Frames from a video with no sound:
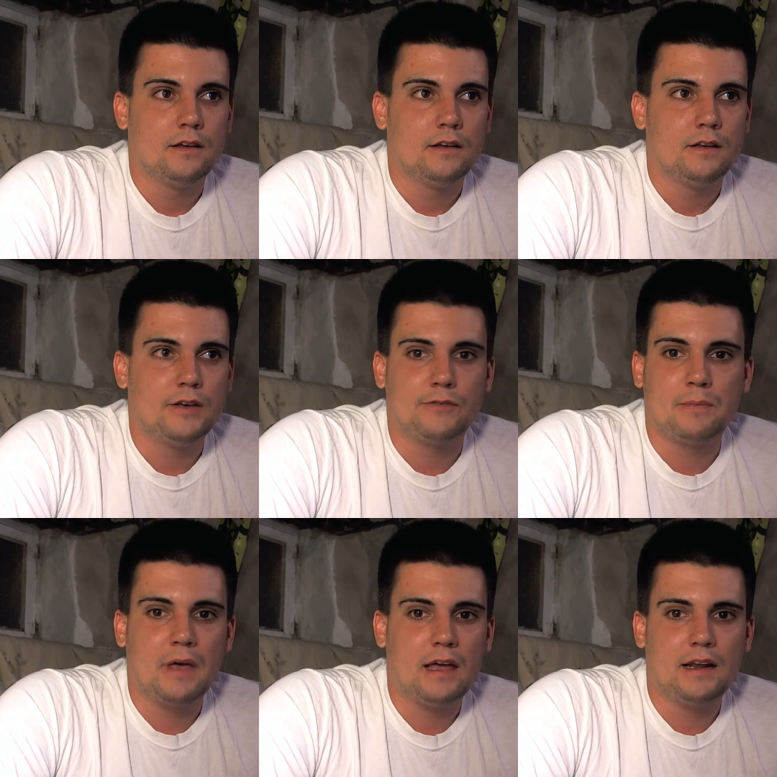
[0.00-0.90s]
you have to
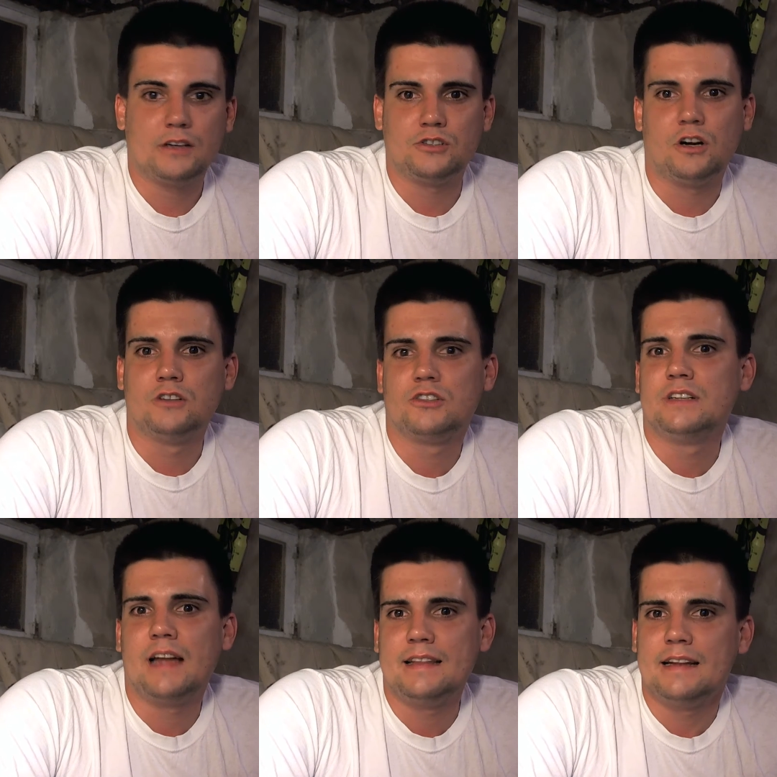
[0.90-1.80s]
pay an extra
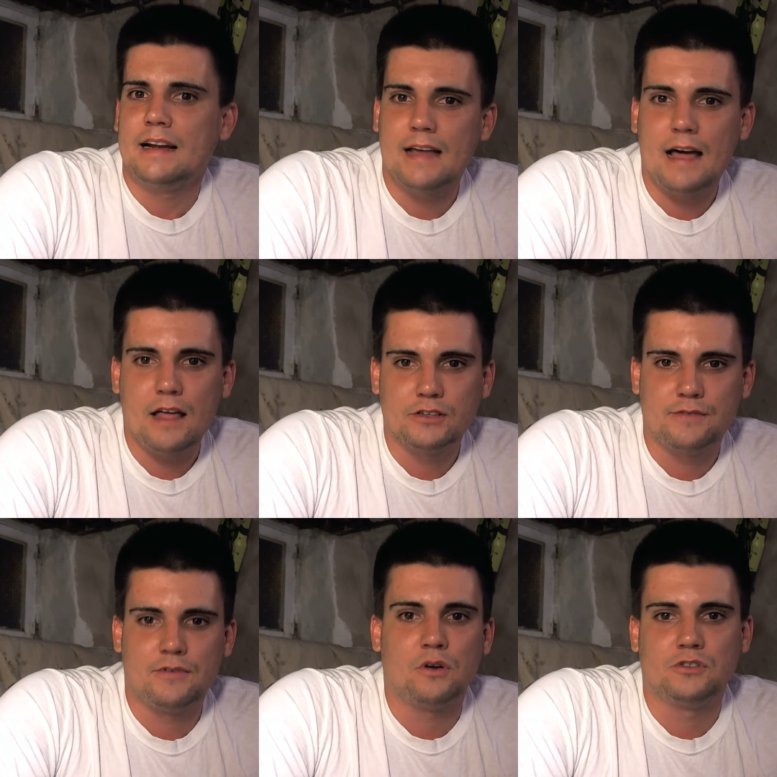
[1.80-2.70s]
$199
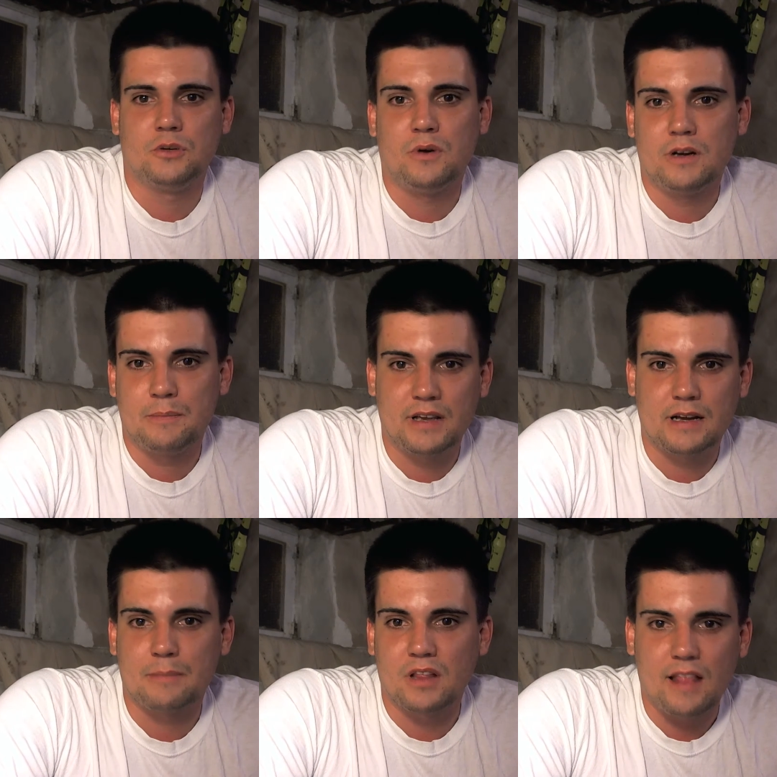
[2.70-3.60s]
if you also want to pick
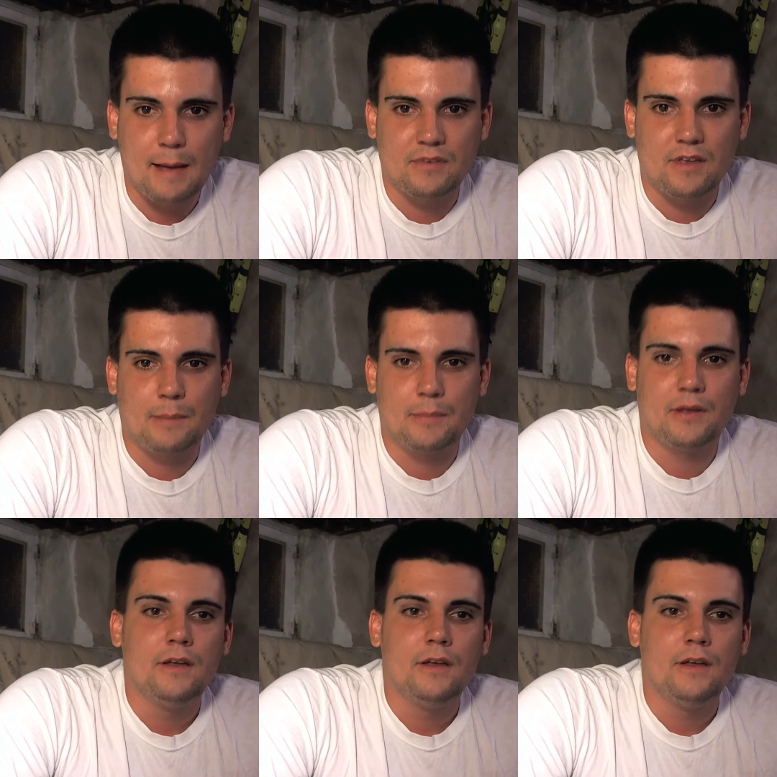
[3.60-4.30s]
up the laptop.